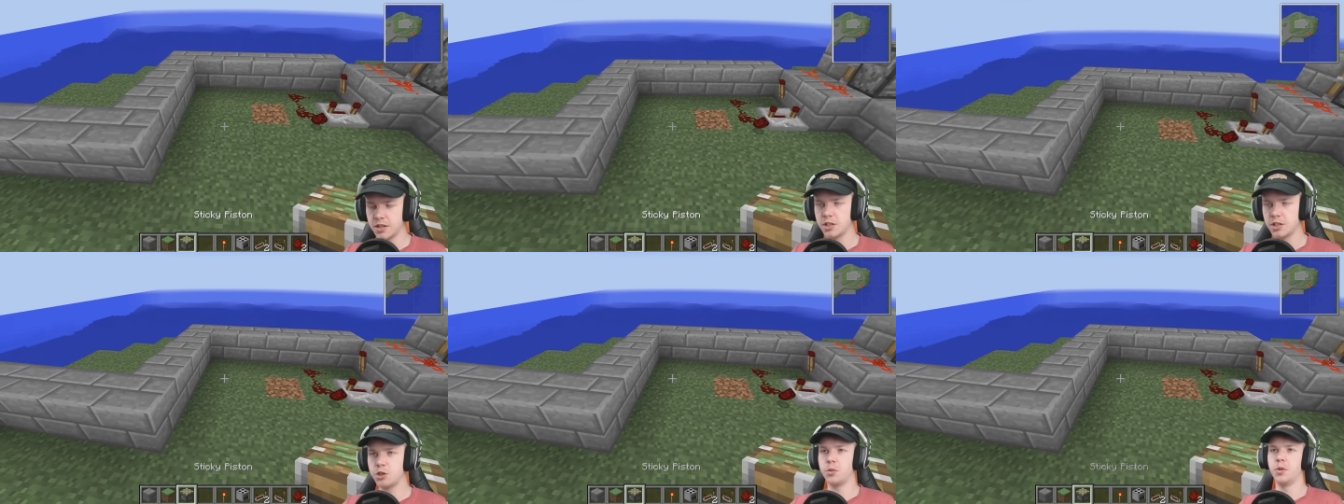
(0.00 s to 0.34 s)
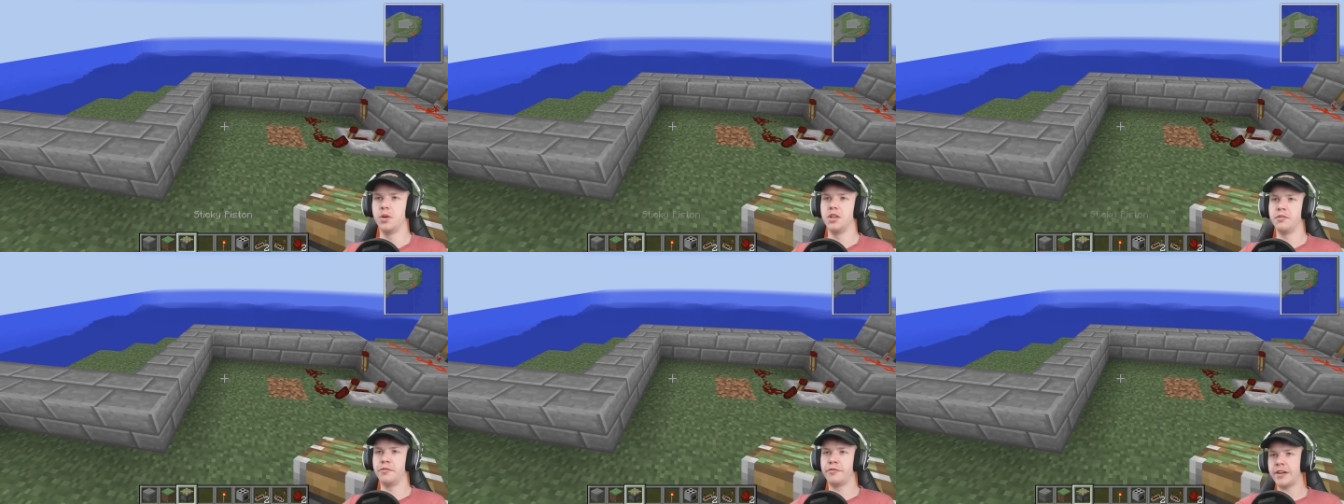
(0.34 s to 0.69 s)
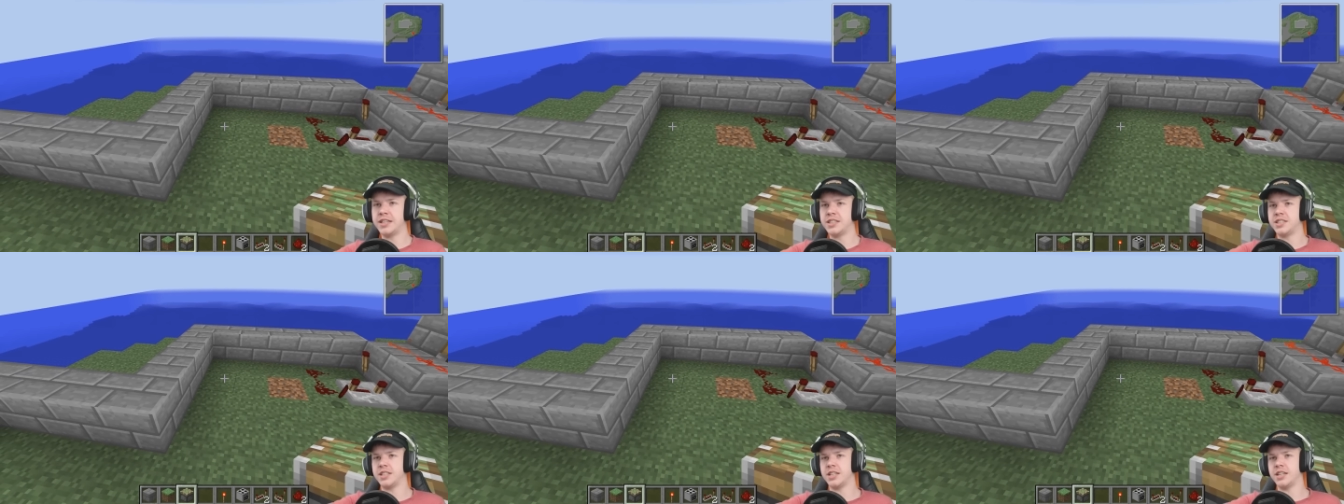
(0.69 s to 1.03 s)
Do you want them
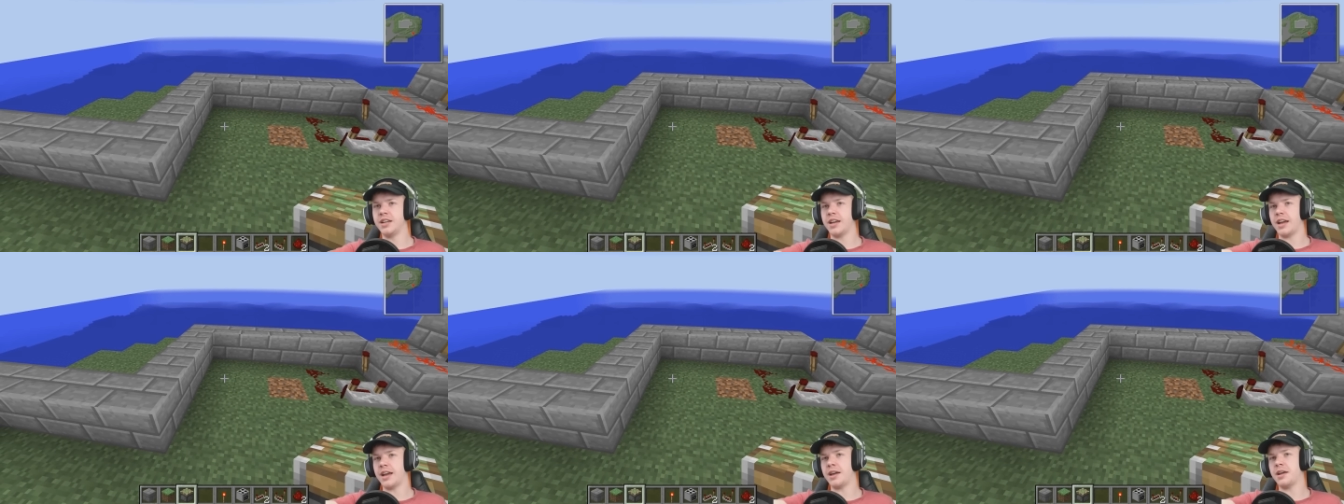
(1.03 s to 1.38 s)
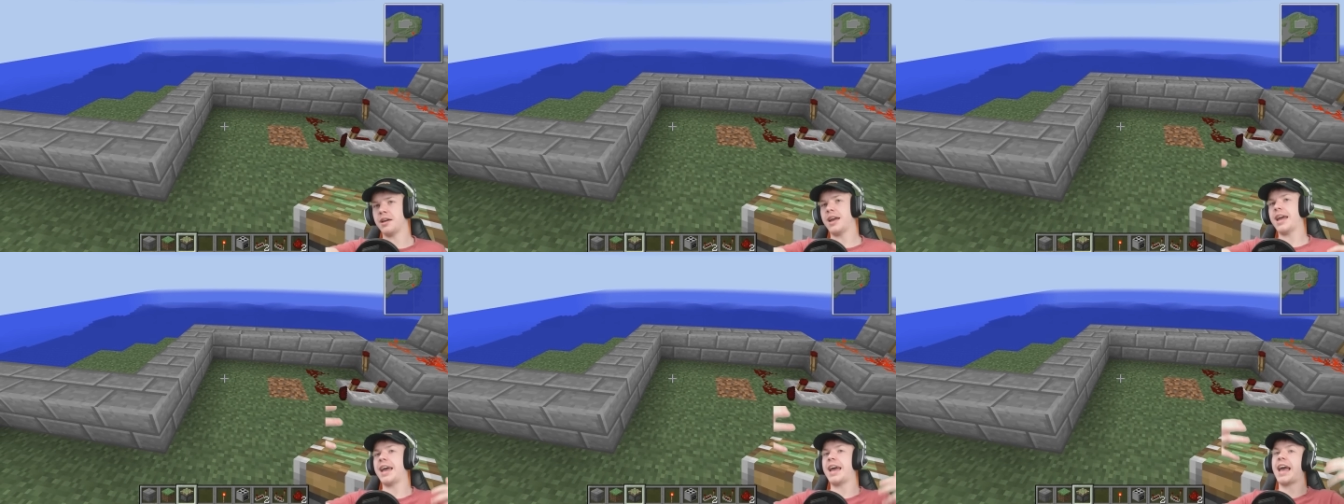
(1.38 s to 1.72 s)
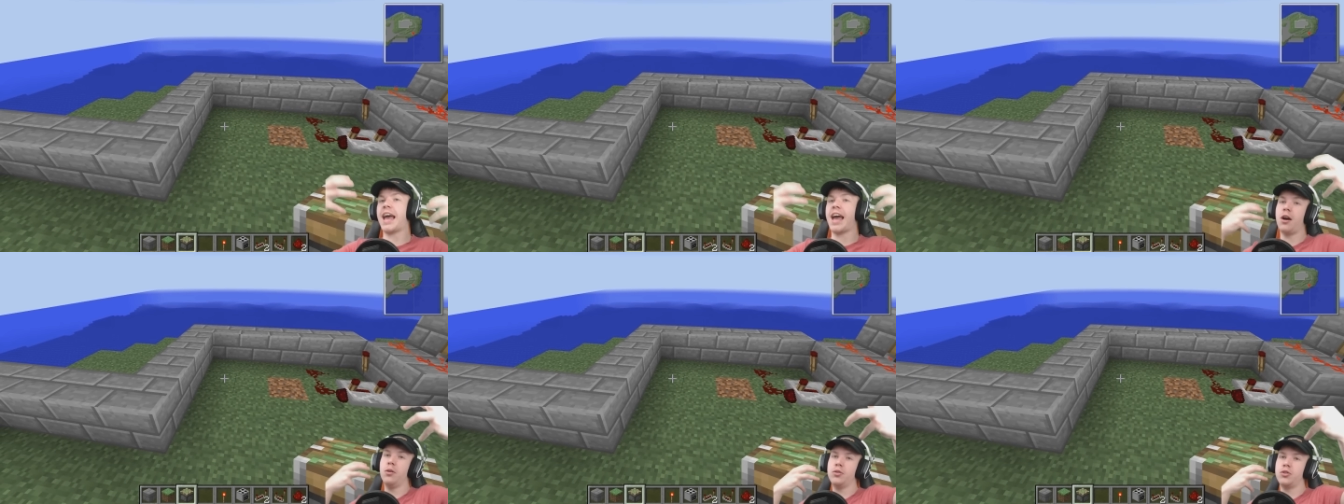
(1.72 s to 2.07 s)
facing
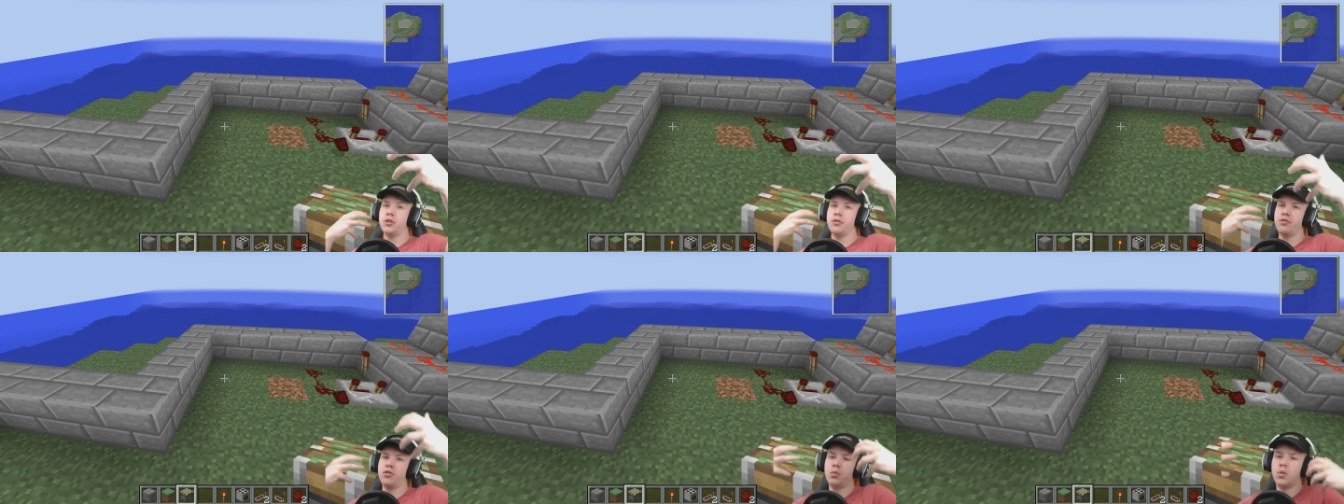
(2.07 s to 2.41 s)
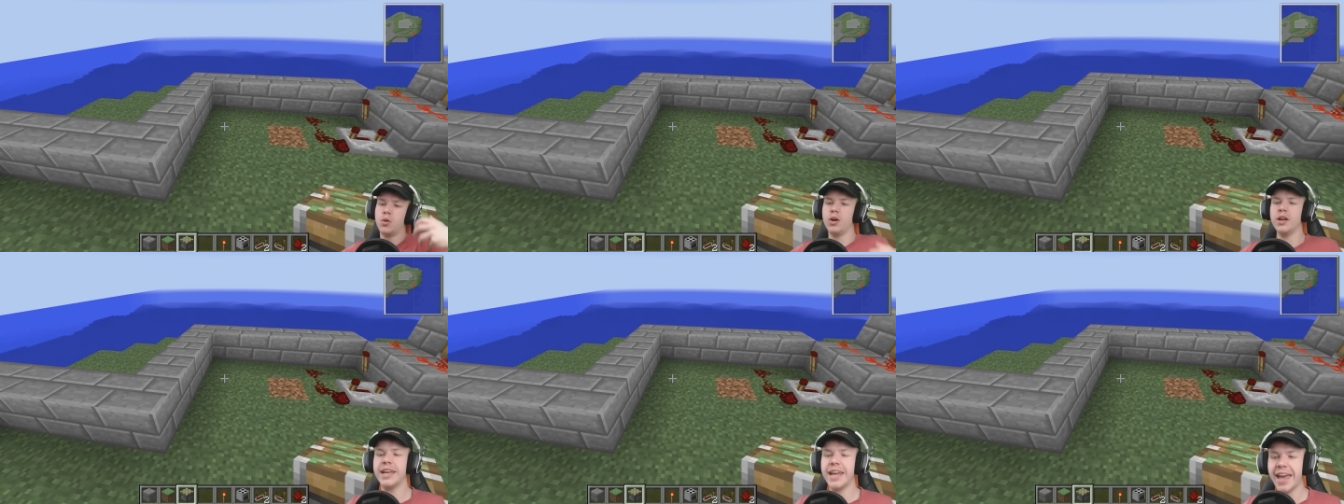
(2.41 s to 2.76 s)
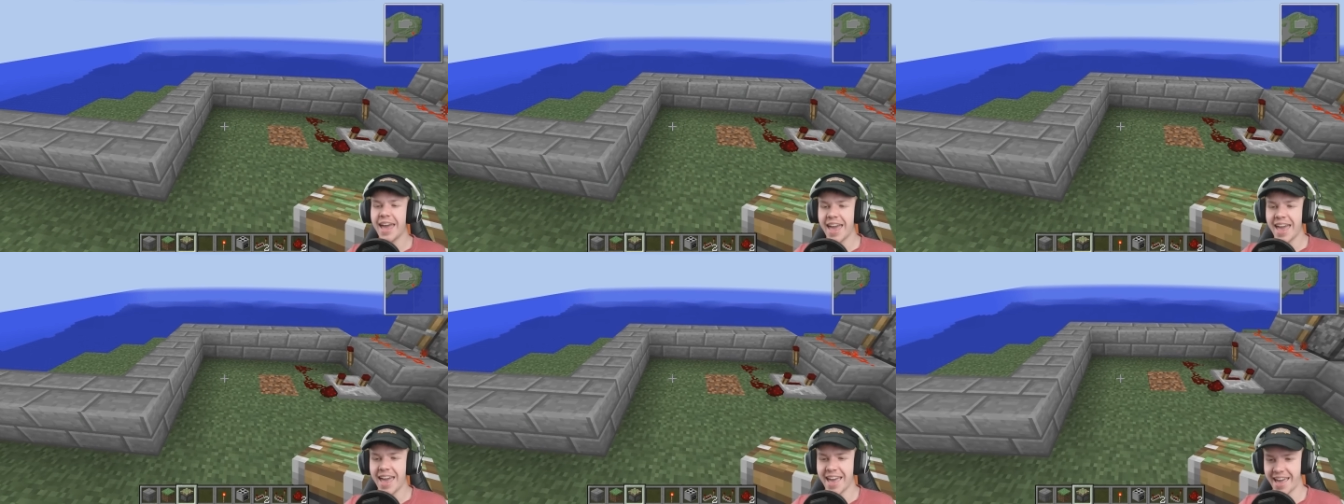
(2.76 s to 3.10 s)
out of the wall?
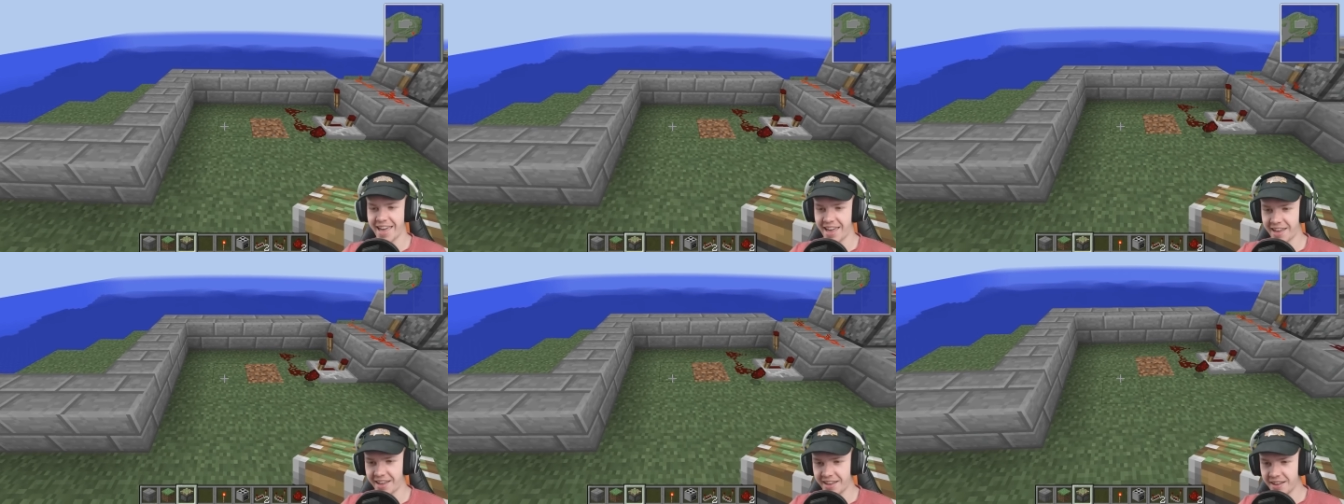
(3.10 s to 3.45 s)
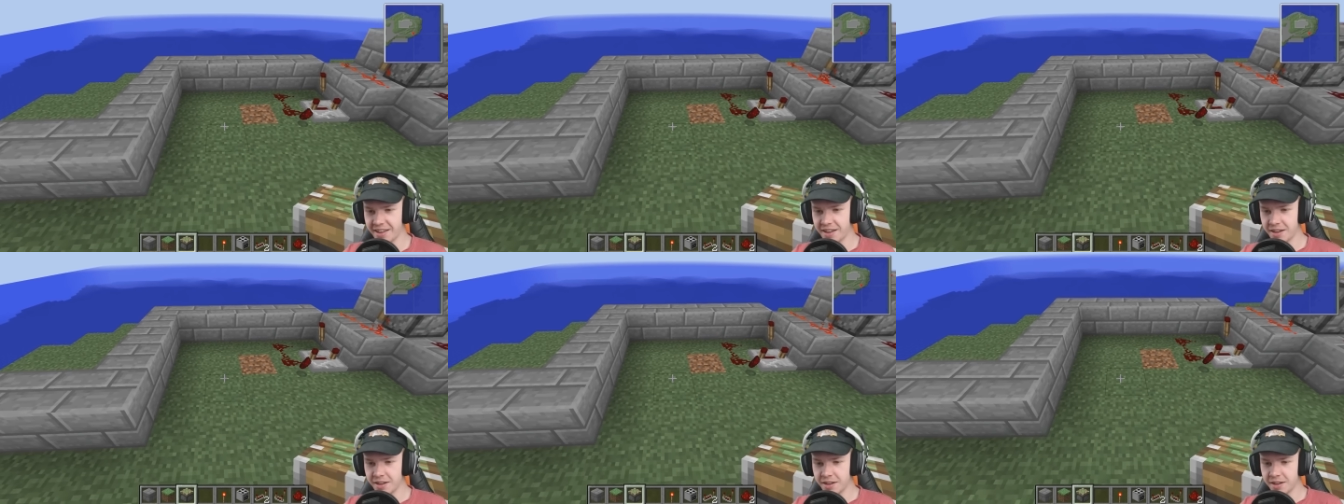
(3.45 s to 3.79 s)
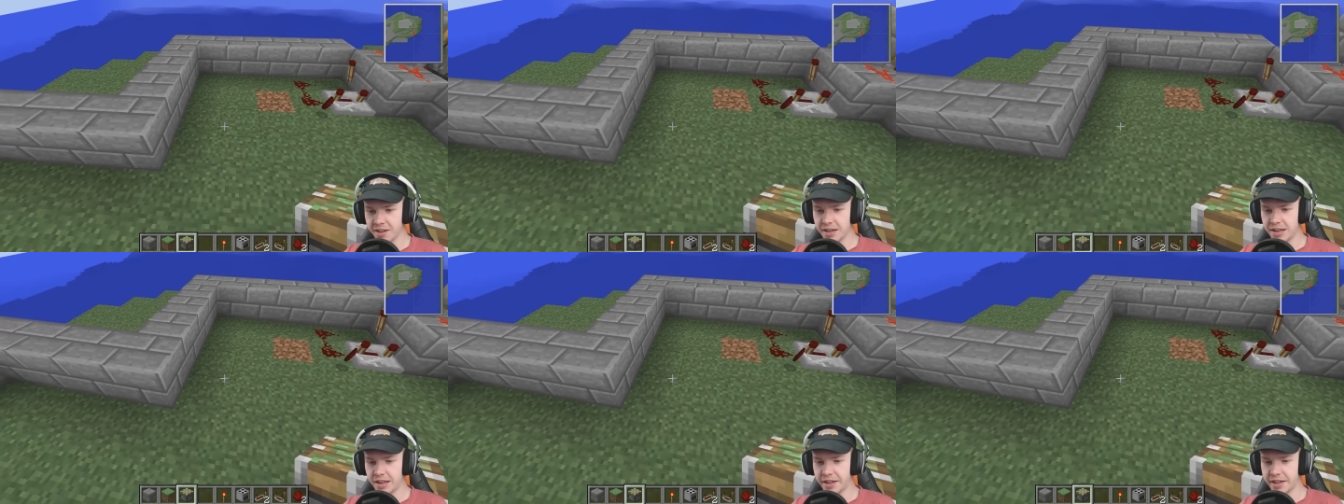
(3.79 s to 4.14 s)
Yeah.
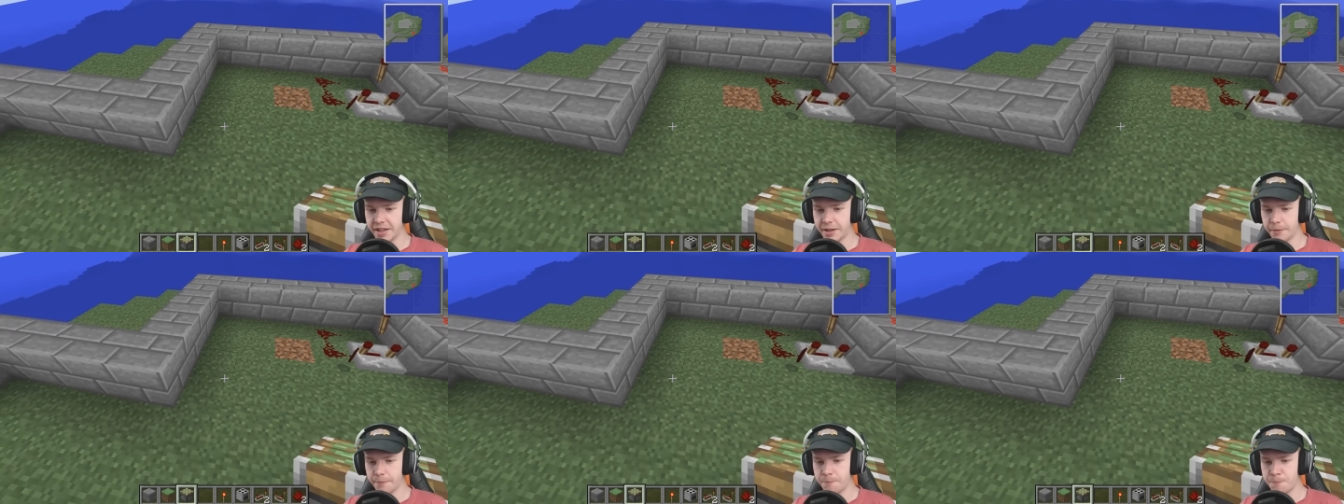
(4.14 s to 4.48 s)
Like